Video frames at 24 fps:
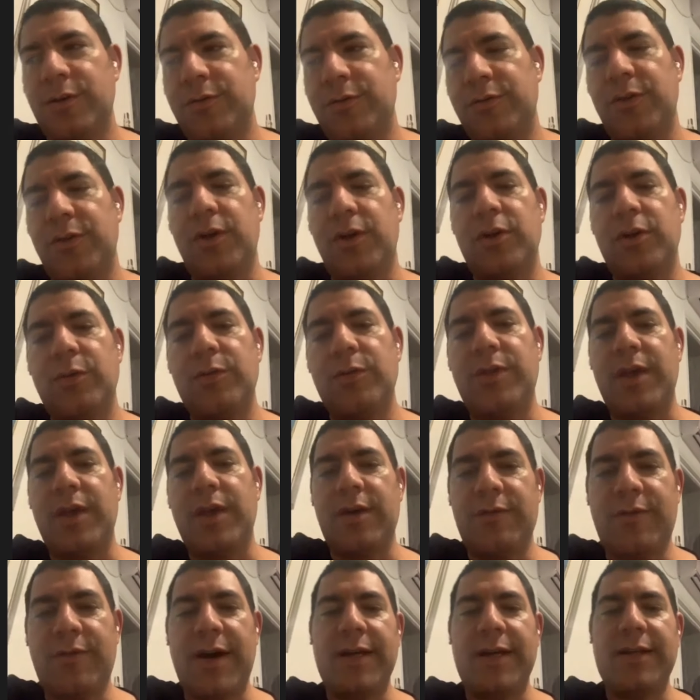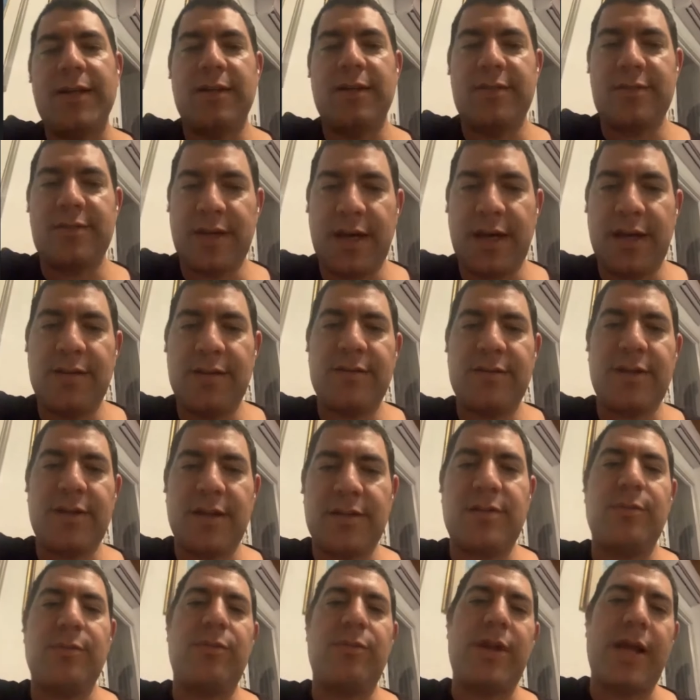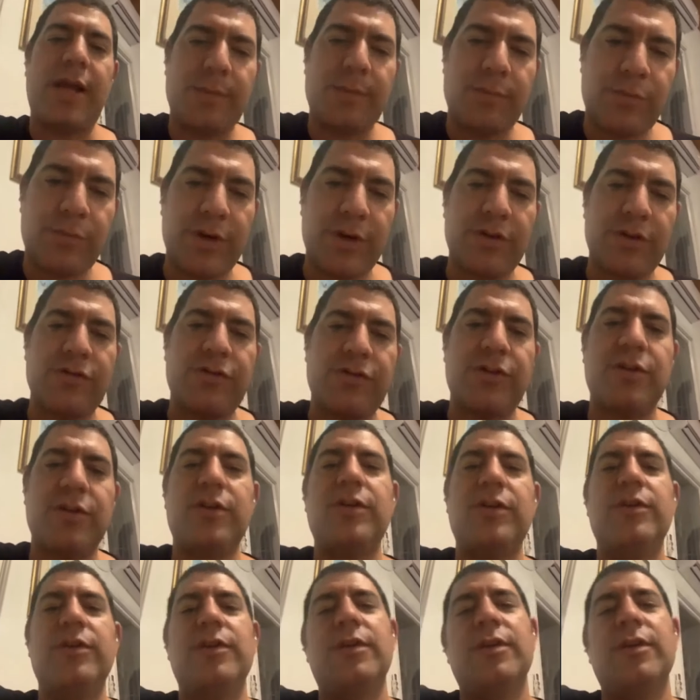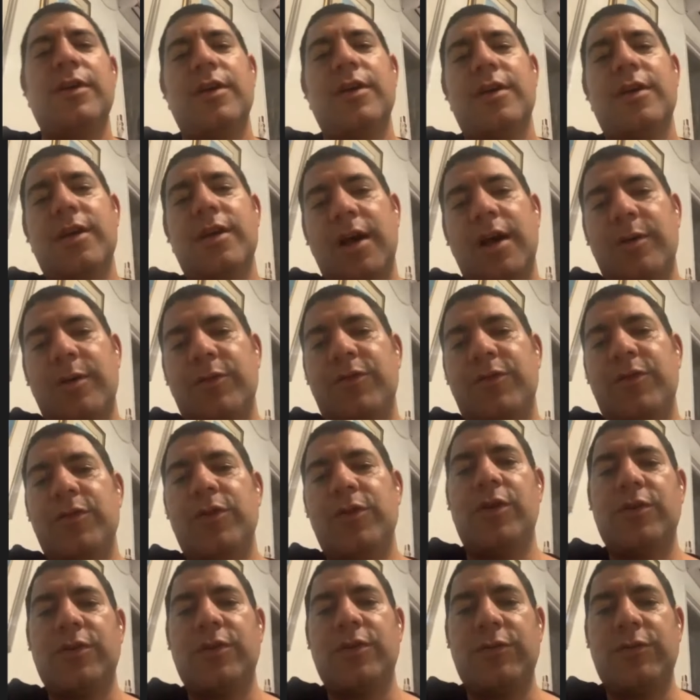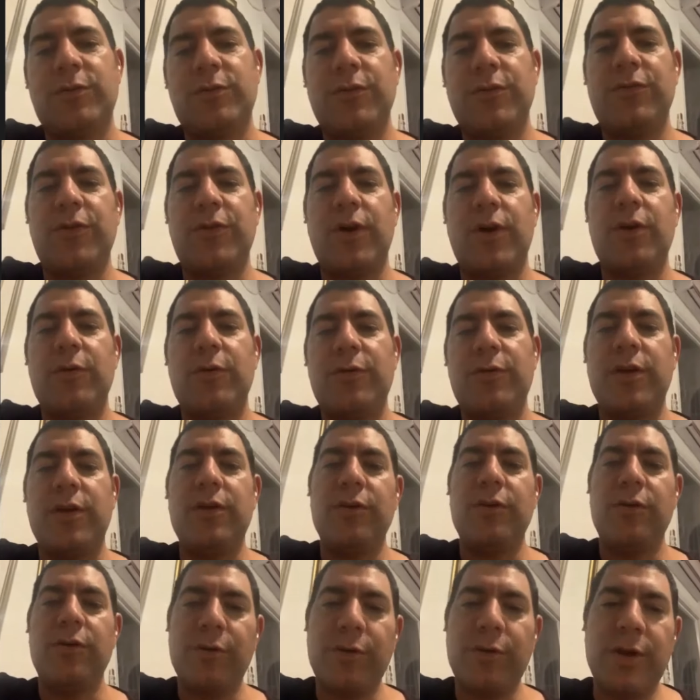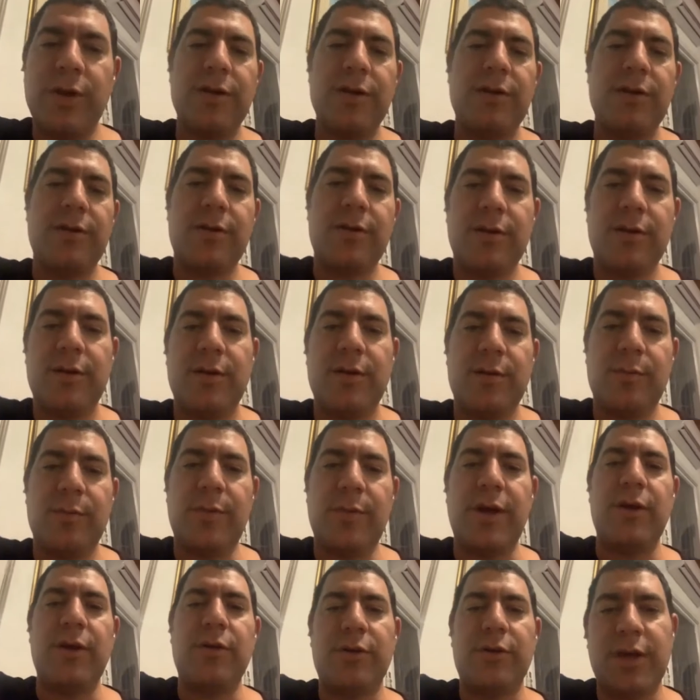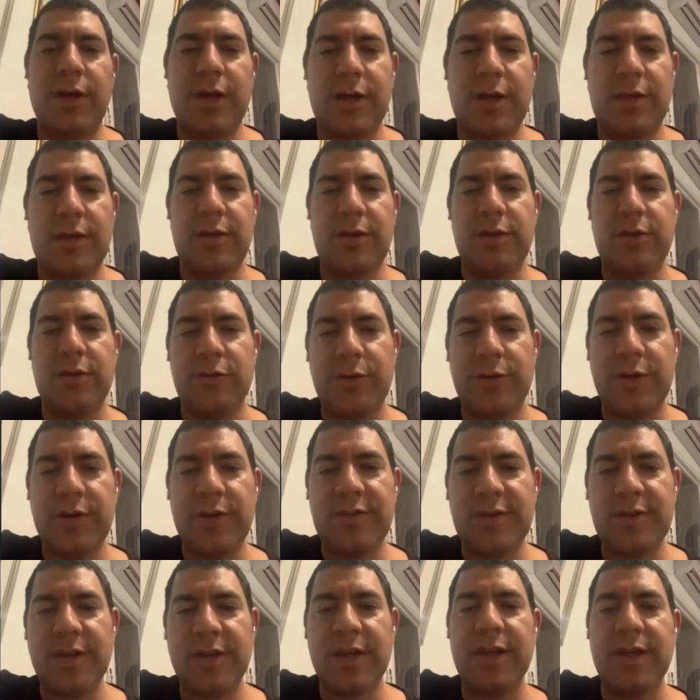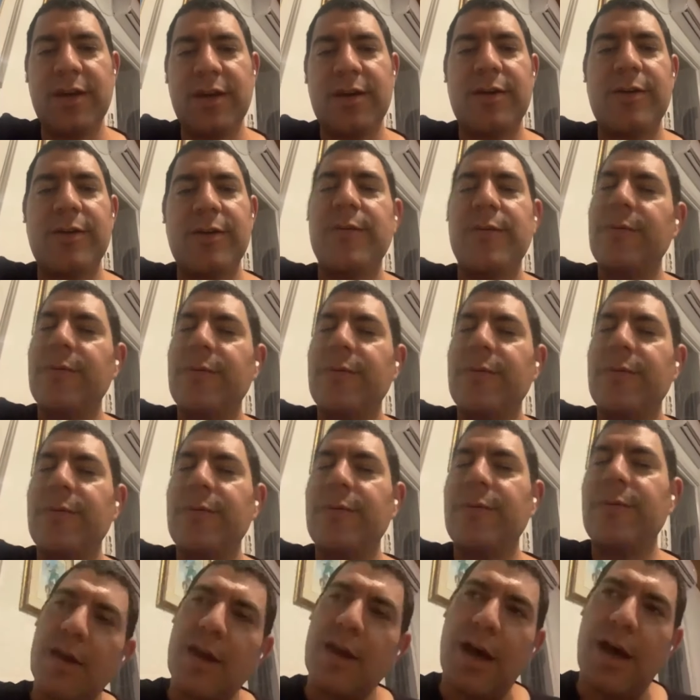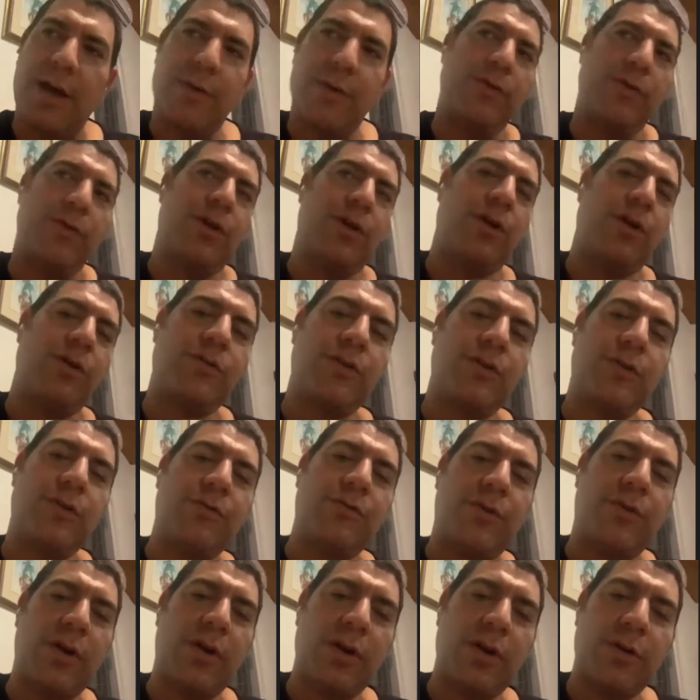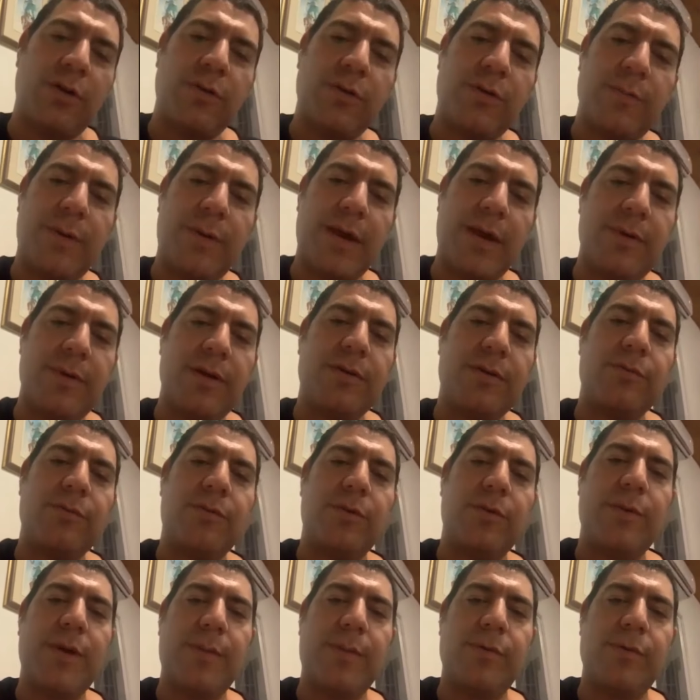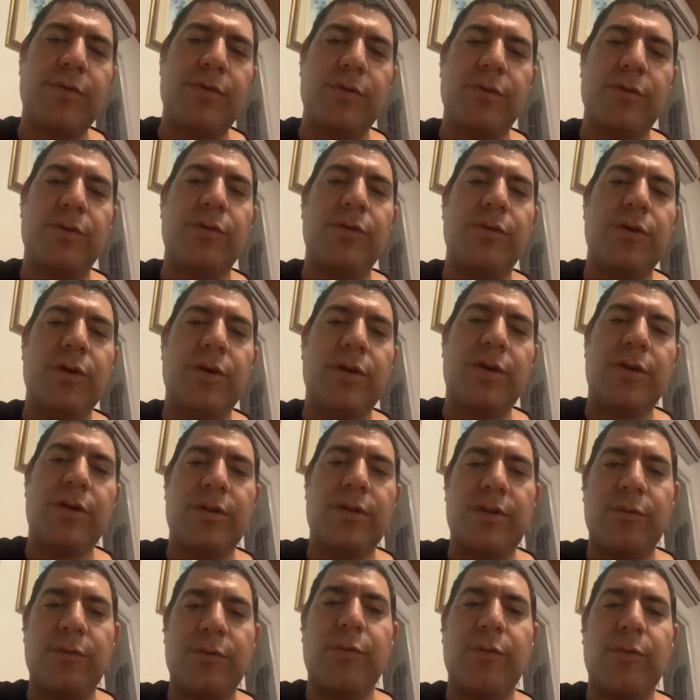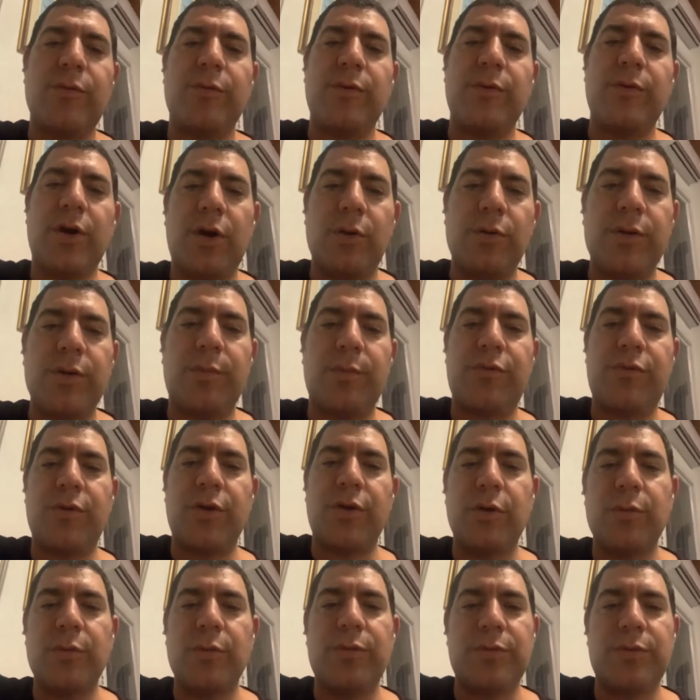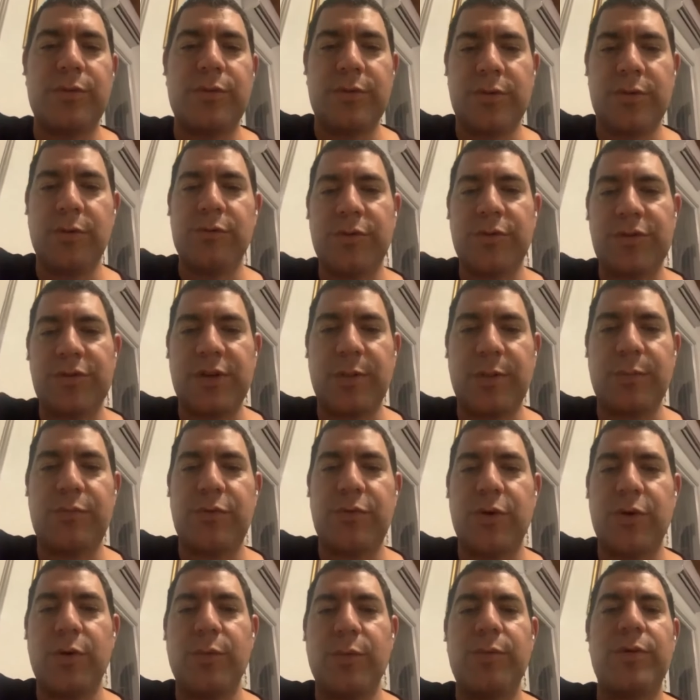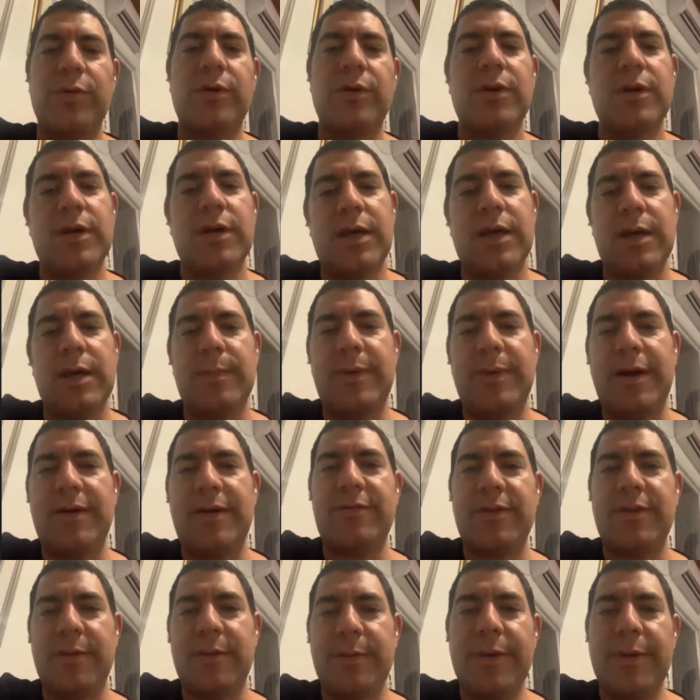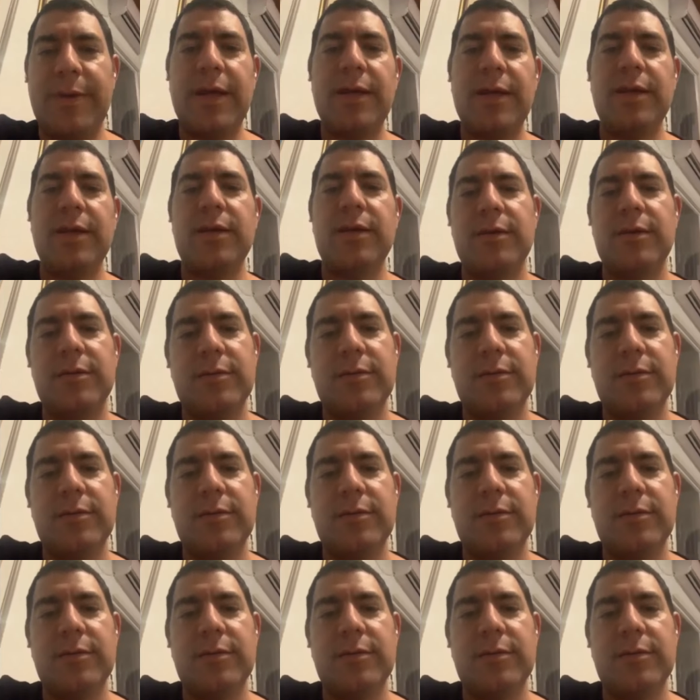follow their vital signs, that's the blood pressure. Our doctors will follow the urine by looking at the urine stick, and we'll also follow the baby. We'll be able to, the woman will hold the probe, the ultrasound probe, above her belly,